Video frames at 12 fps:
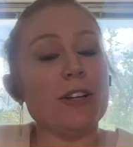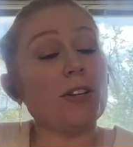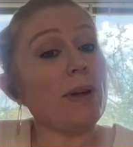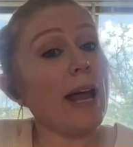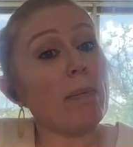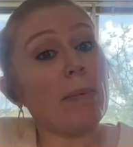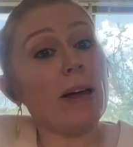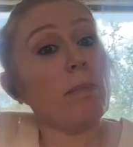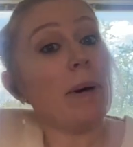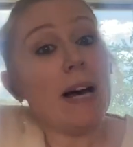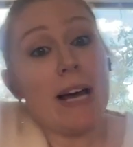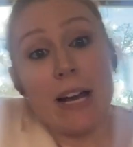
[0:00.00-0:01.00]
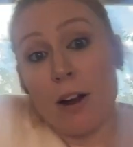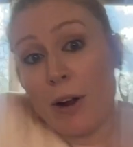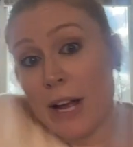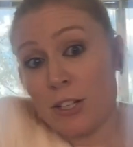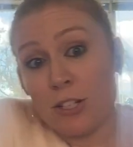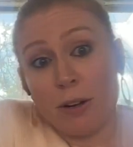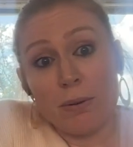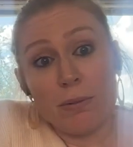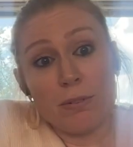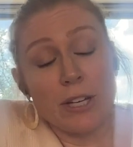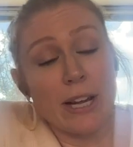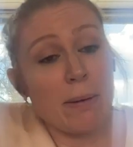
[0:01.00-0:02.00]
so yeah, but okay, so
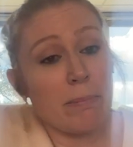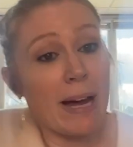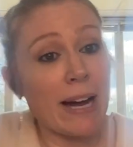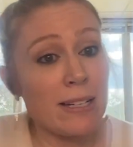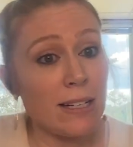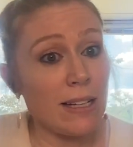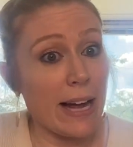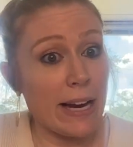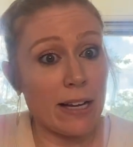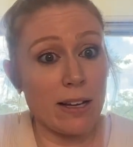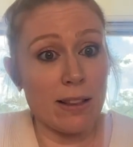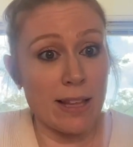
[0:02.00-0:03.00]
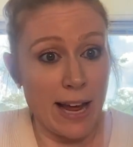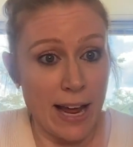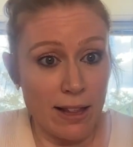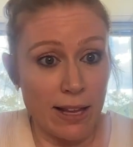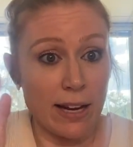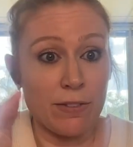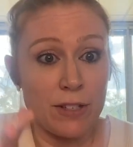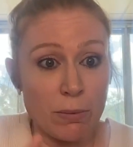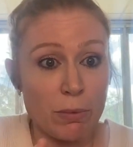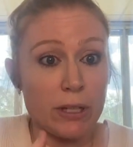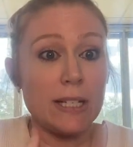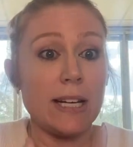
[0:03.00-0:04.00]
to come back to like like if
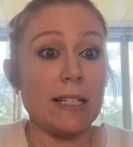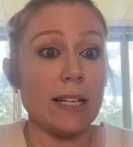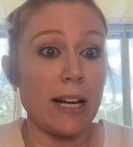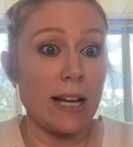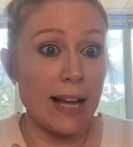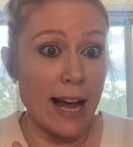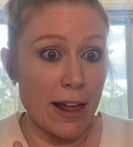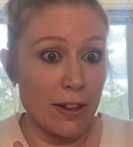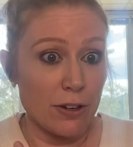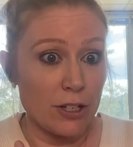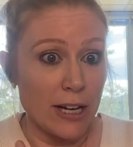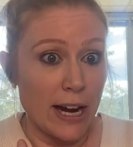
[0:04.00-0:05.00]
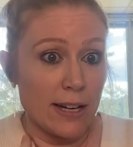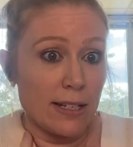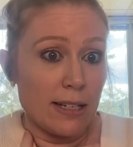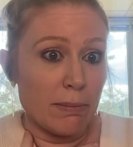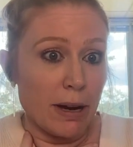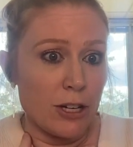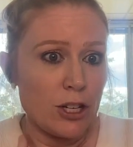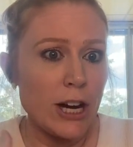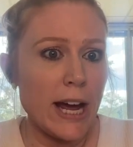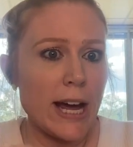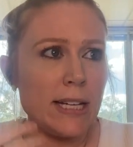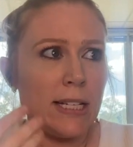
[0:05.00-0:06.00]
someone says like, yeah, there's tightness in my
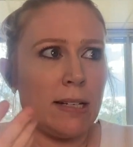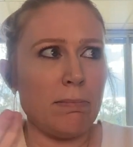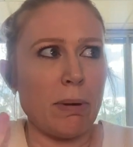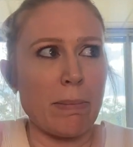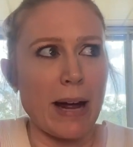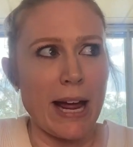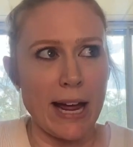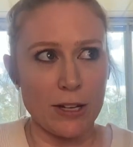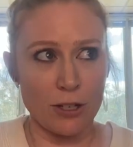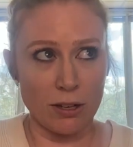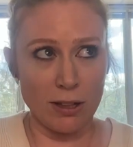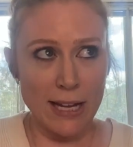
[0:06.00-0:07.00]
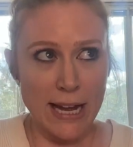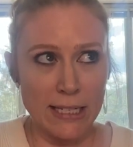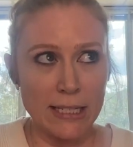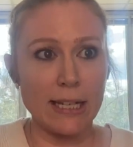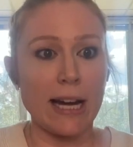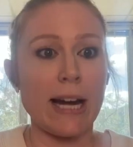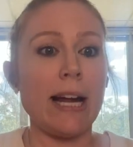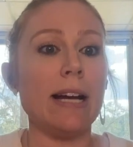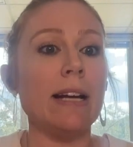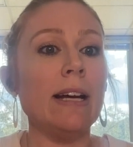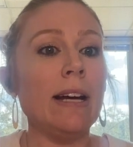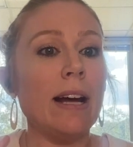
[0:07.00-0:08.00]
chest, but my hands are less
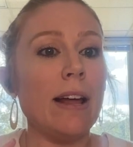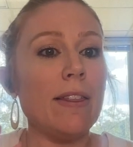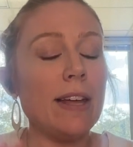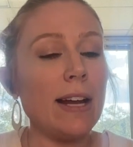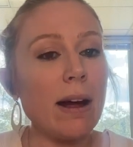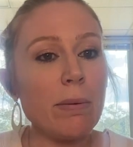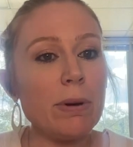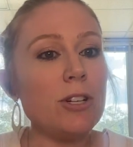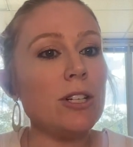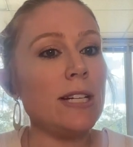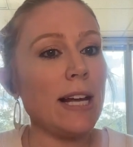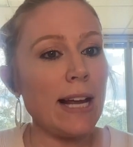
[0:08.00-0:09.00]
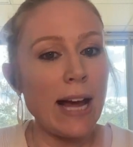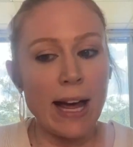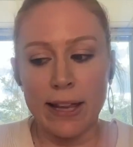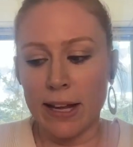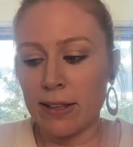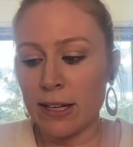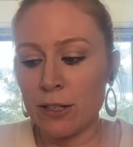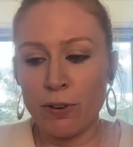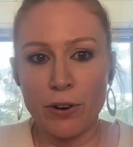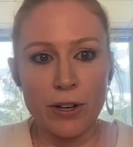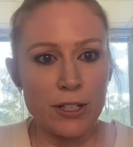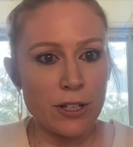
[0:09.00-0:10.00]
tight, then I would just say, yeah, like let's
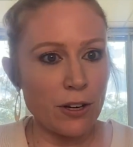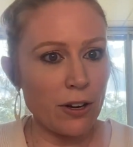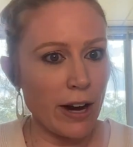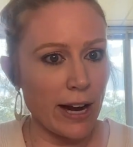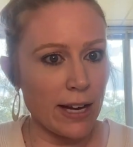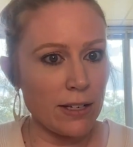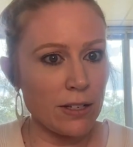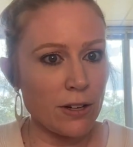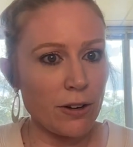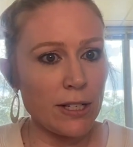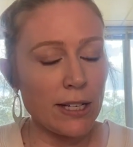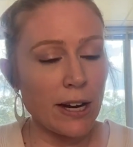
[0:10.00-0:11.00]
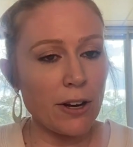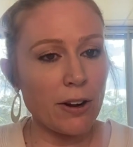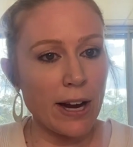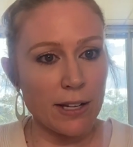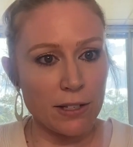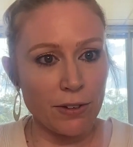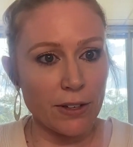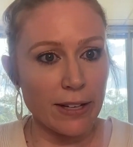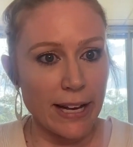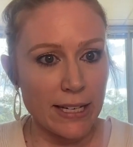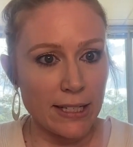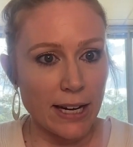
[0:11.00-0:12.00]
focus on your hands. Notice how your hands feel
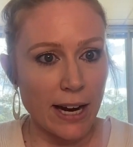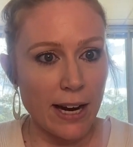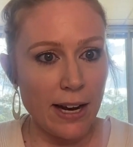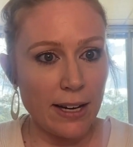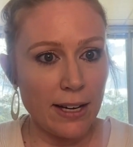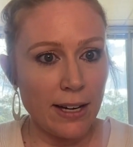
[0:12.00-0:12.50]
less tight